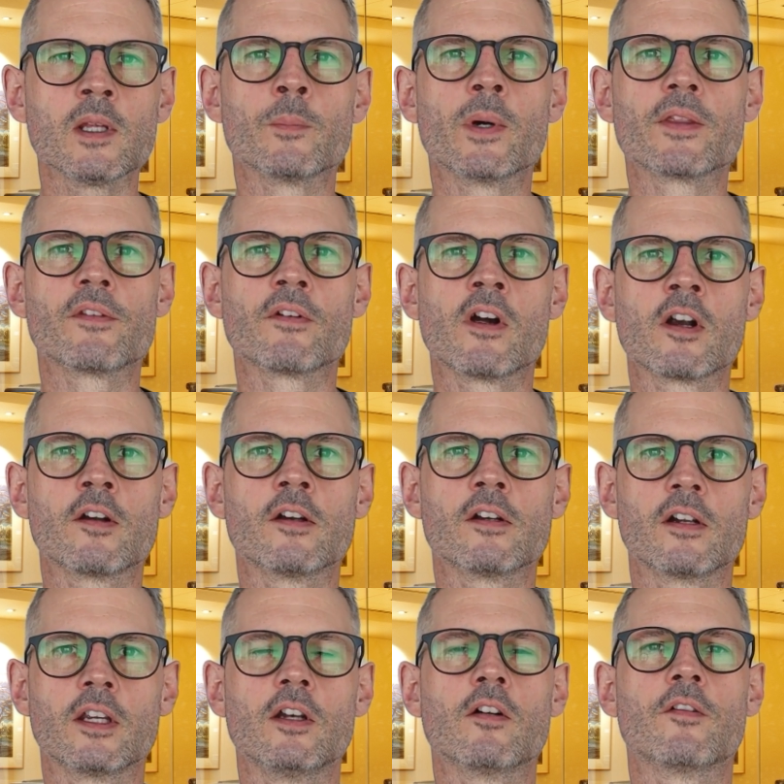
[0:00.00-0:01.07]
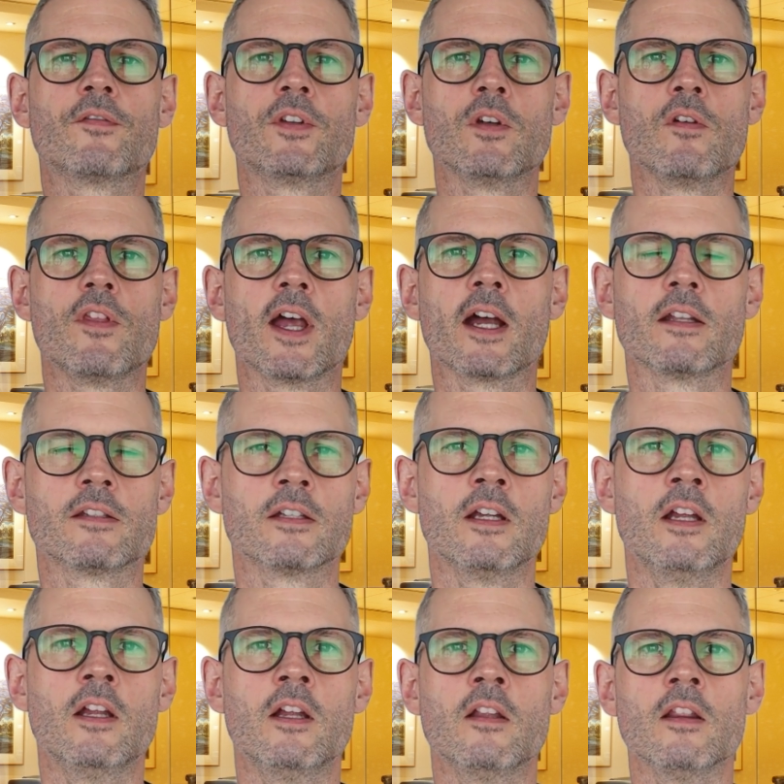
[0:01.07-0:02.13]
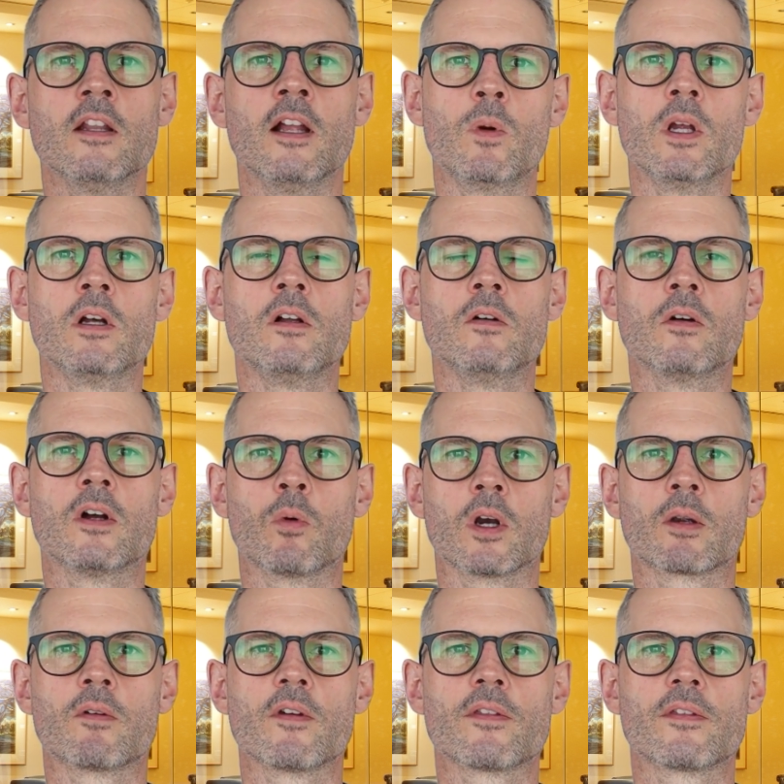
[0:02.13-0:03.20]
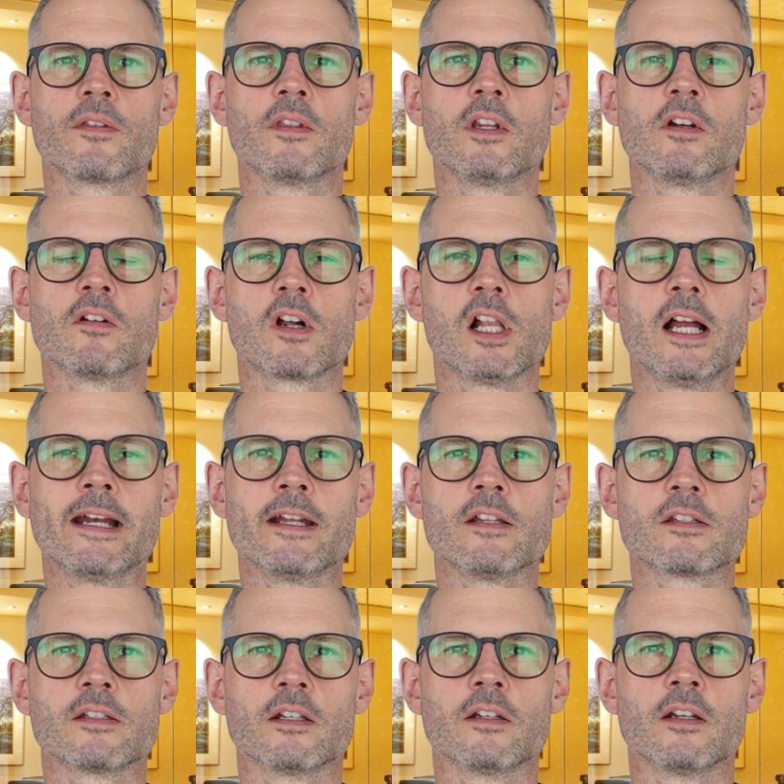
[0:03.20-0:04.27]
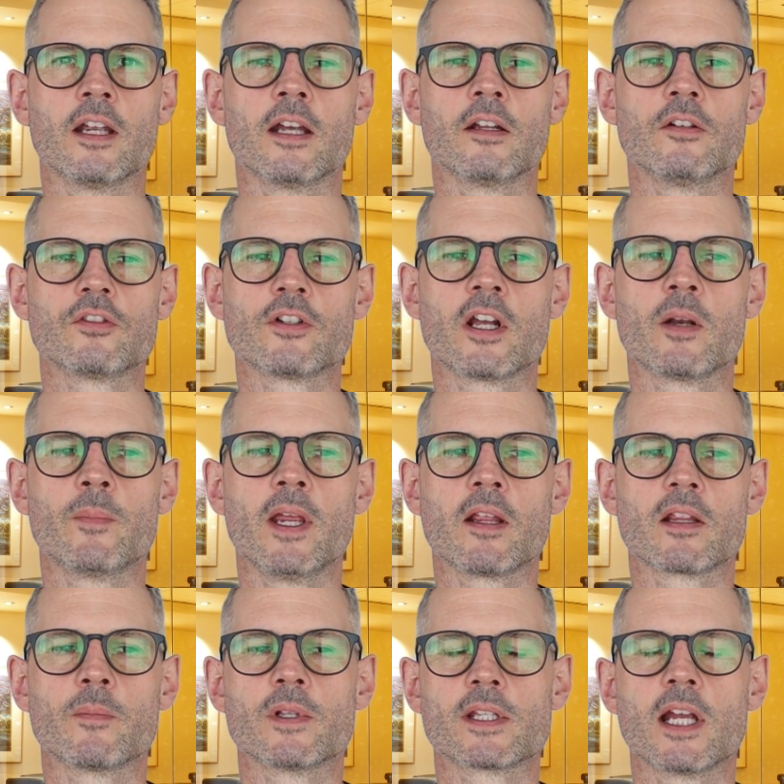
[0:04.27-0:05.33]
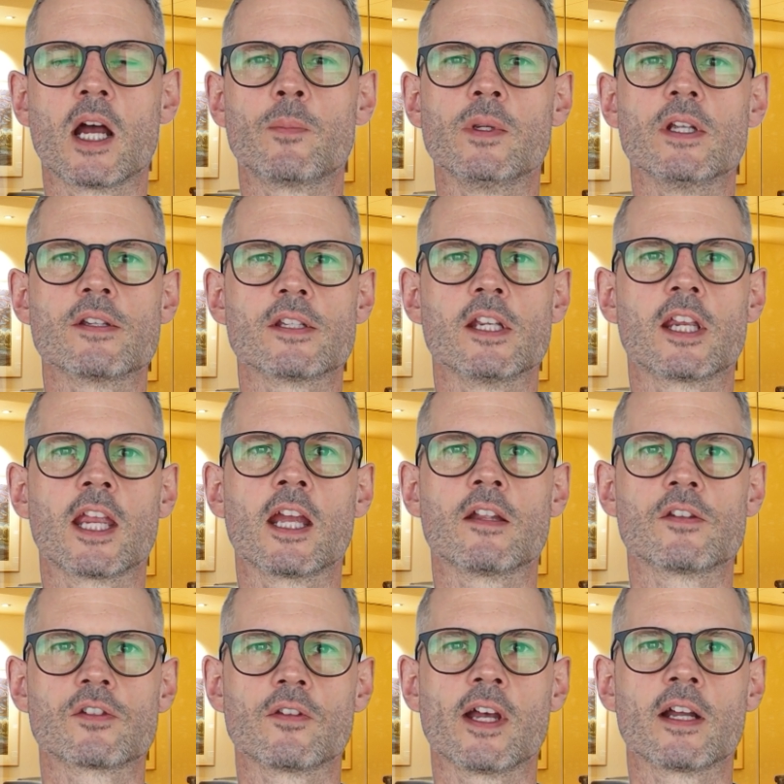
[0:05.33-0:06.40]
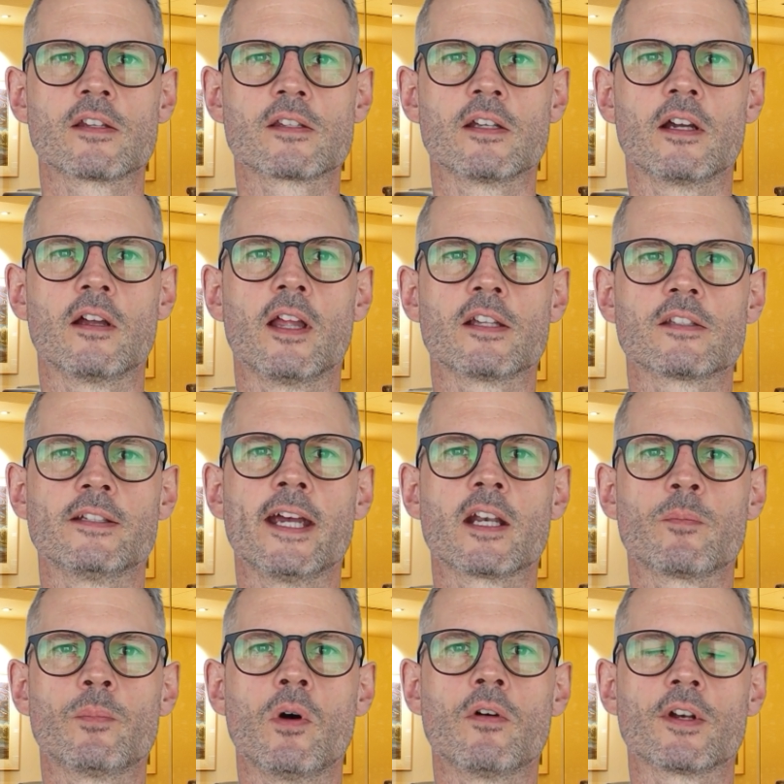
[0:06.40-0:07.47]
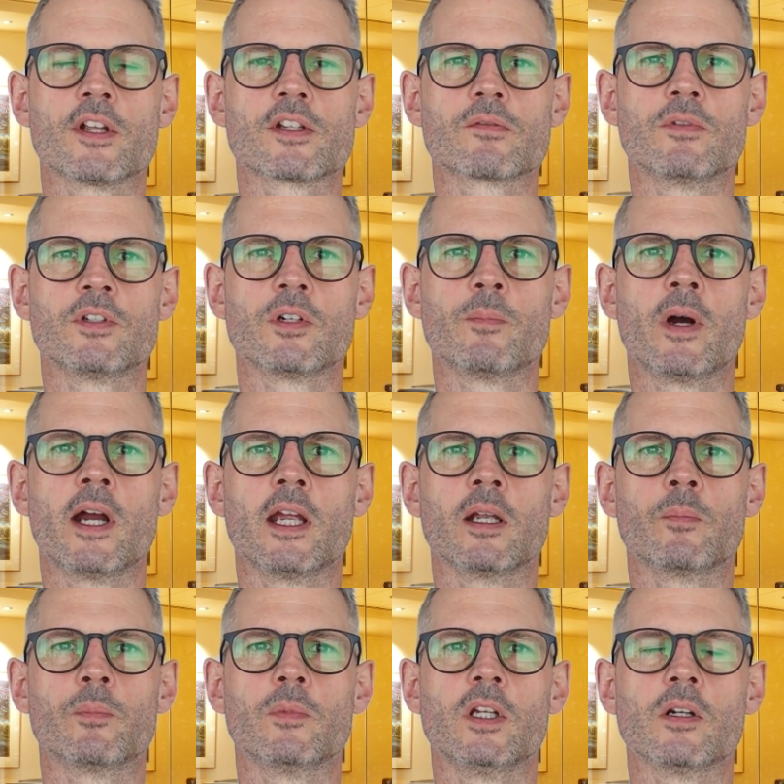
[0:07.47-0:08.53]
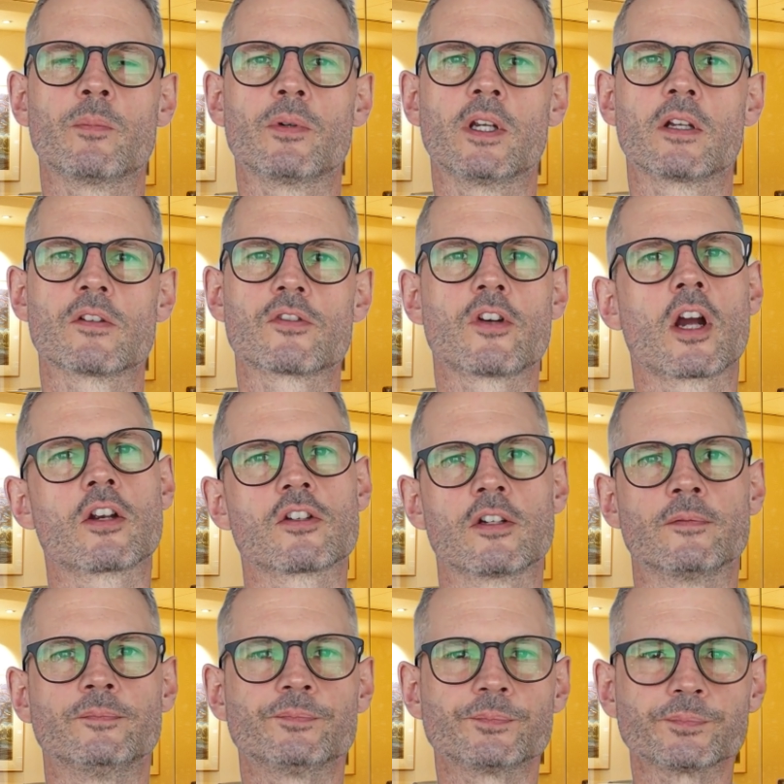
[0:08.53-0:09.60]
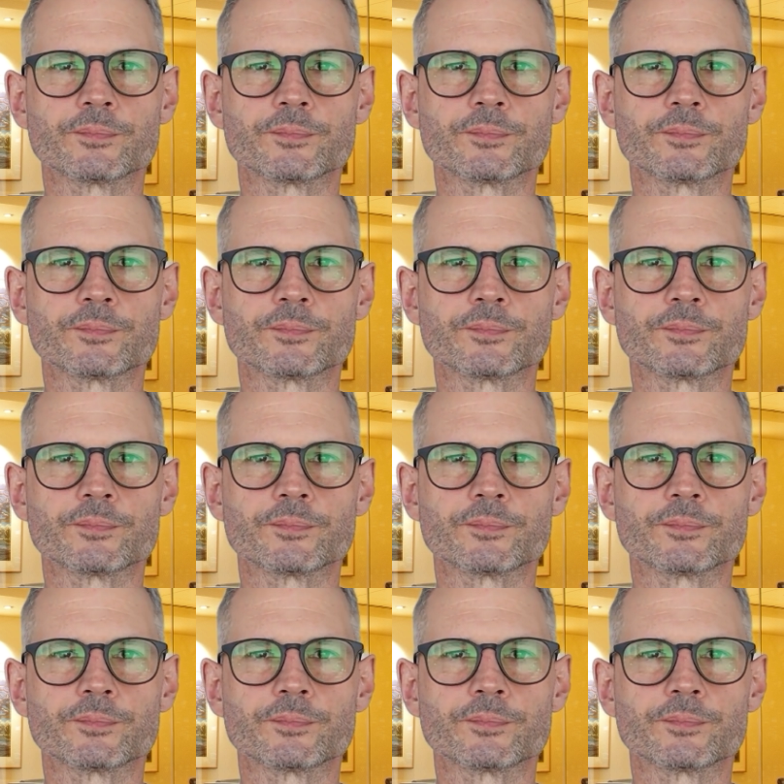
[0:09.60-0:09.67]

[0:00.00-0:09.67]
but there are a few that will work with clients and try to make them as happy as they can. So that's an added bonus when you're buying pre-construction